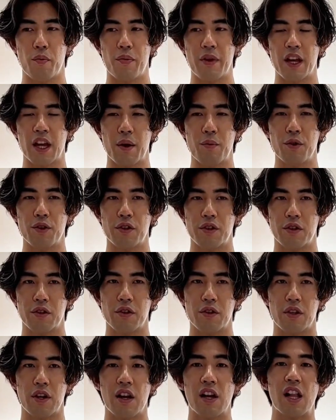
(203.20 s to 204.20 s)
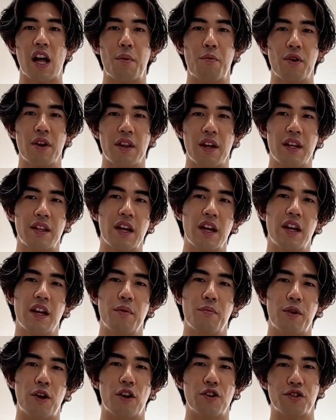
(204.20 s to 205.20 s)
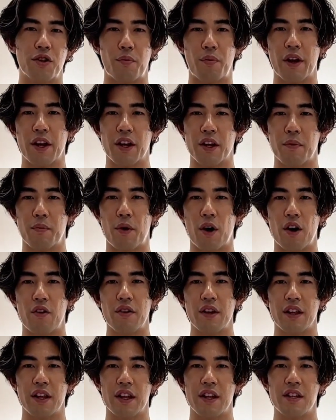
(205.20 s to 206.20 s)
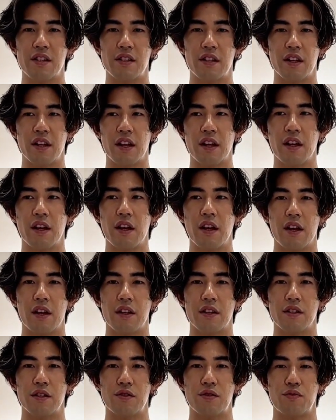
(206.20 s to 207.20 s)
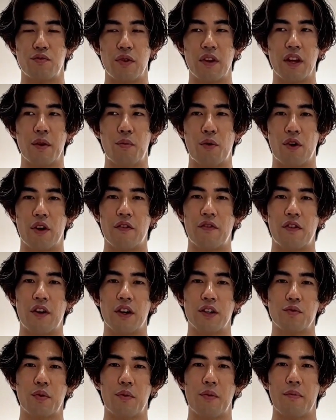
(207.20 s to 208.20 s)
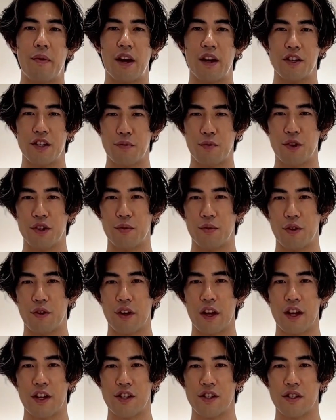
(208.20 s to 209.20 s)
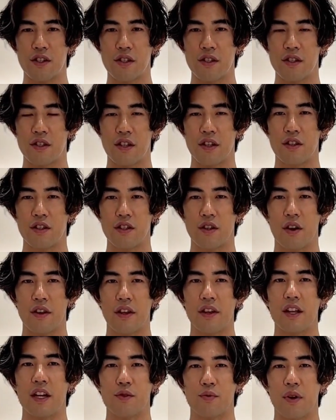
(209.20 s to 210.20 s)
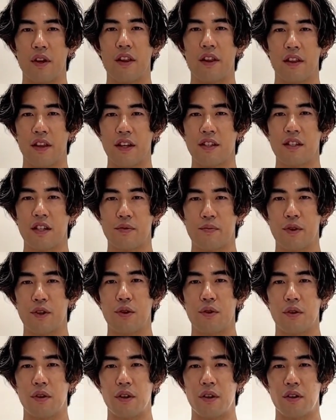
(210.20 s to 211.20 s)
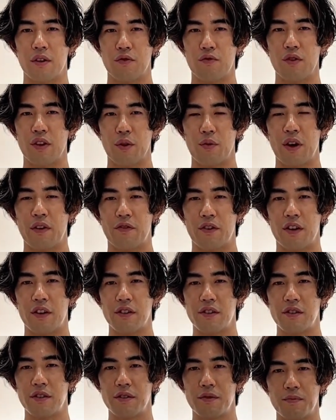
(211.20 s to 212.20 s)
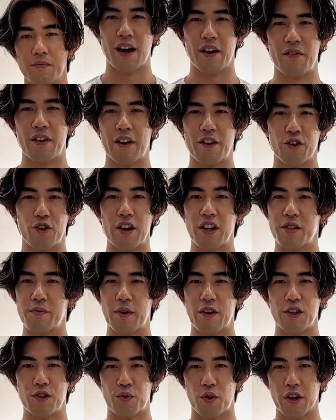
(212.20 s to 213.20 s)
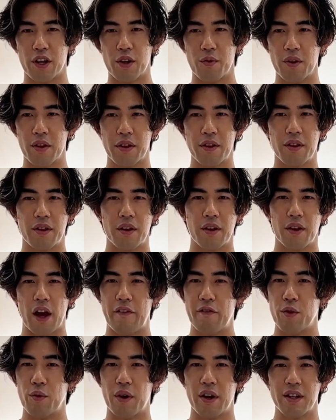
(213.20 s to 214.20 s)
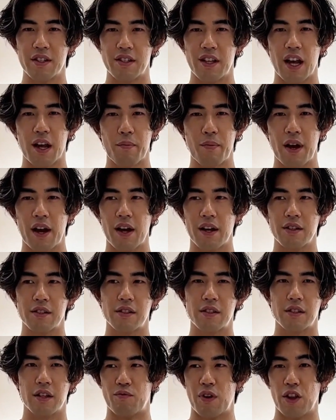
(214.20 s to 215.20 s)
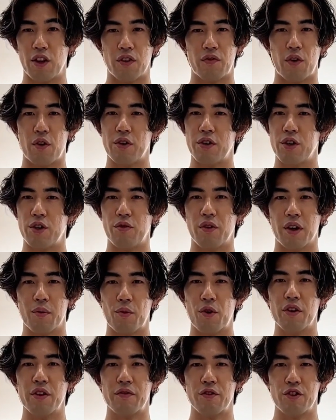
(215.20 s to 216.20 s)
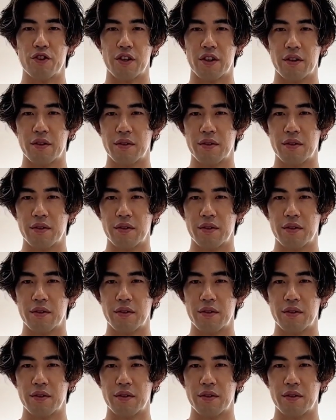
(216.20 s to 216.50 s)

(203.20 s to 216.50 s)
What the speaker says: being able to conglomerate that data, but also break it apart really easily is really important for us when we're managing multiple locations. And so I think that's one of the things that's been doing really well for us. I've had a great experience working with everyone at Snackpass. I look forward to doing it more in the future.